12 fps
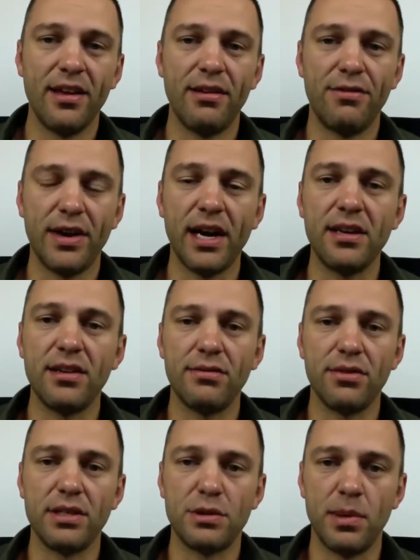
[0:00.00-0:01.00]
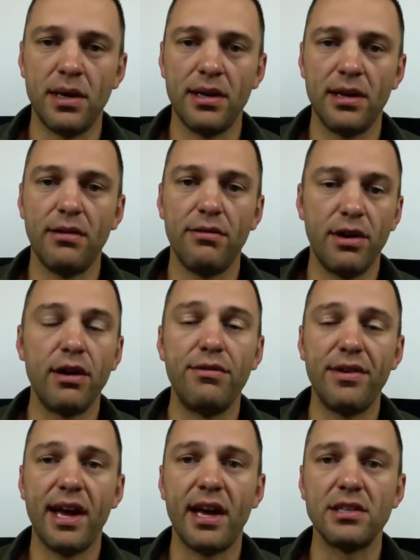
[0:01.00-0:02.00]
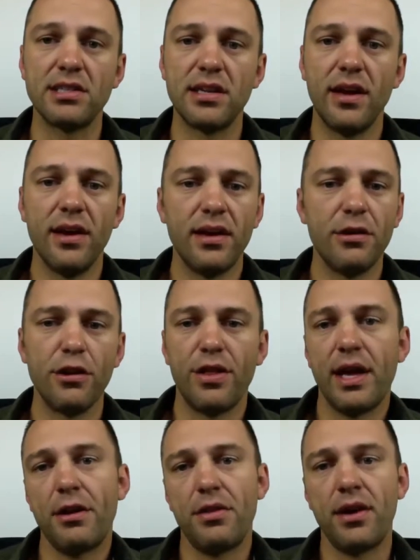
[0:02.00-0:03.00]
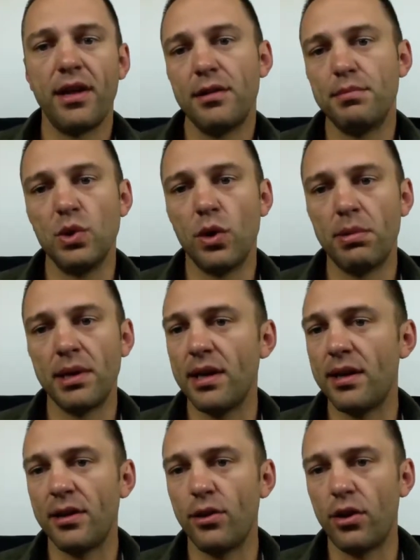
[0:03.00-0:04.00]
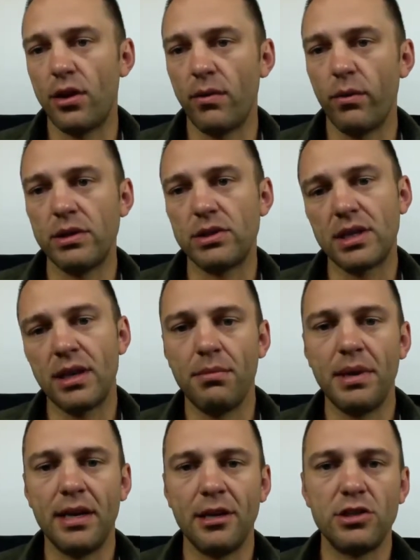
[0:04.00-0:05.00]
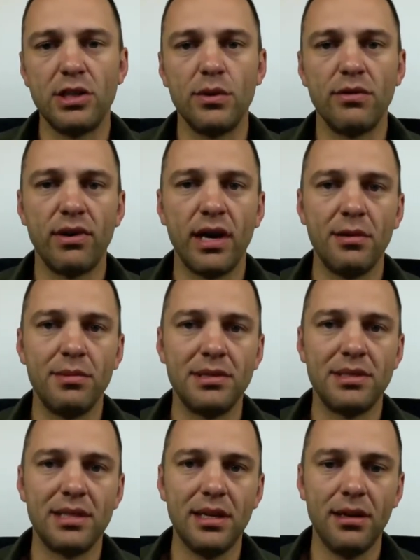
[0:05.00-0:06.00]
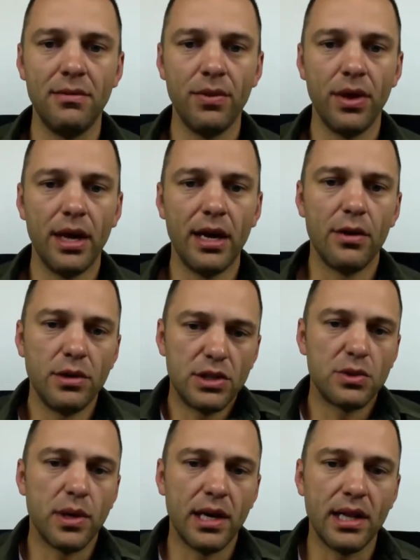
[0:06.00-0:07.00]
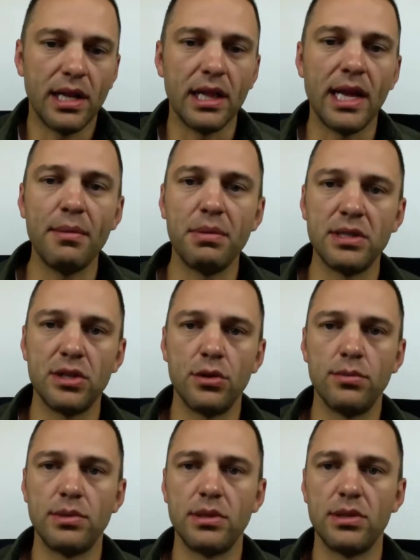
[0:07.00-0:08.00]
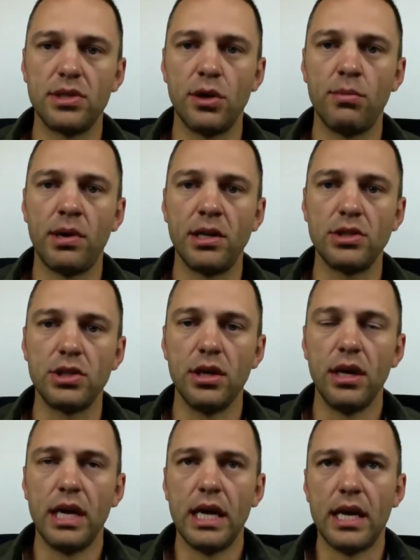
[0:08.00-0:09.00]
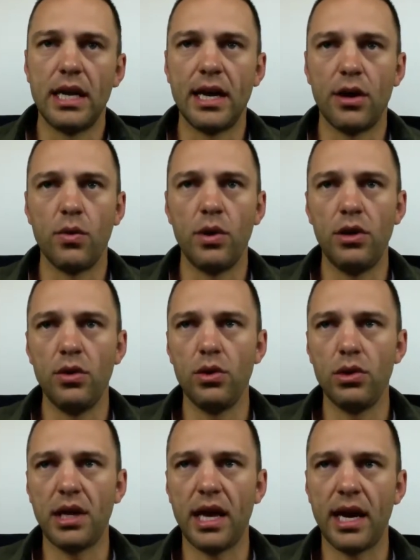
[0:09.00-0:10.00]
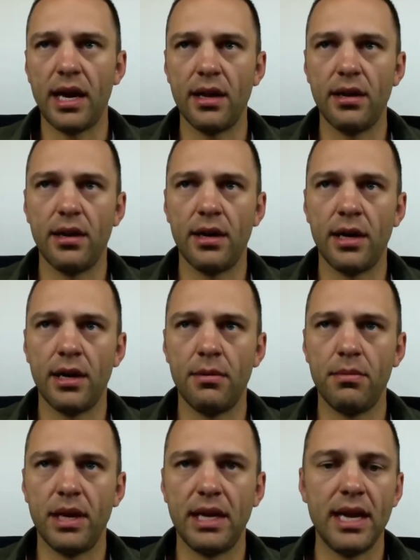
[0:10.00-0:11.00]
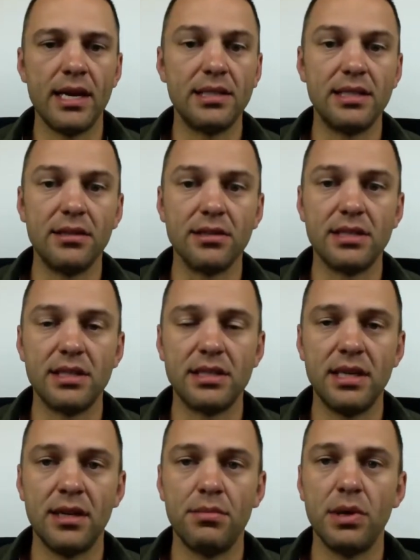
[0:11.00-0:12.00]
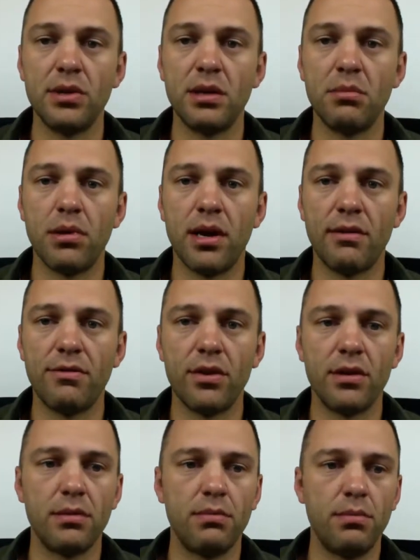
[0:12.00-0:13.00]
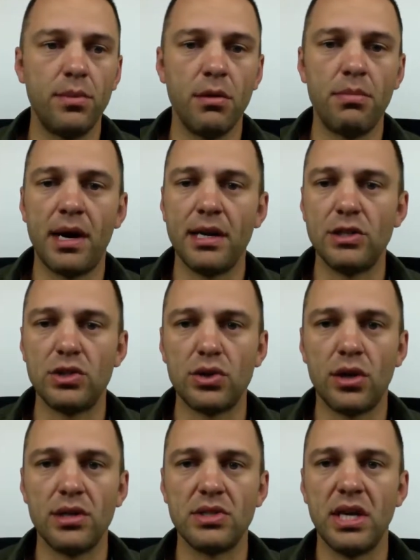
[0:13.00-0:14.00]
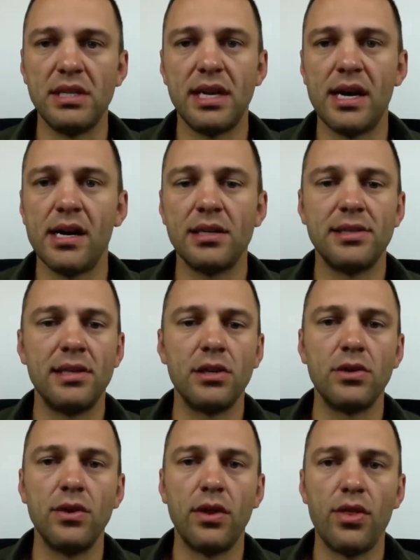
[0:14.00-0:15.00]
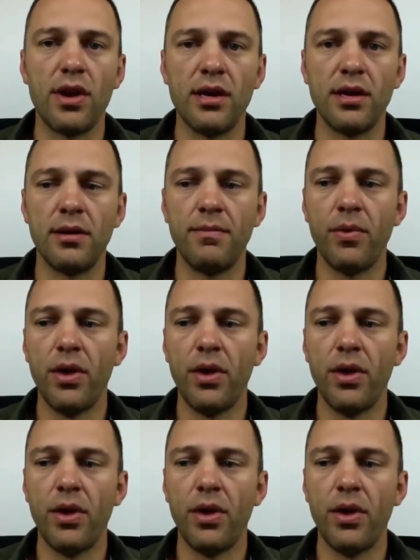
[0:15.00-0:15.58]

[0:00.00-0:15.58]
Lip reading: effectively spending very fast. Either that or they're not absorbing it at all, which can be an issue with vitamin C, which is why I like liposomes so much. Now, when you look at N-acetylcysteine, a building block for your body's strongest antioxidant, glutathione,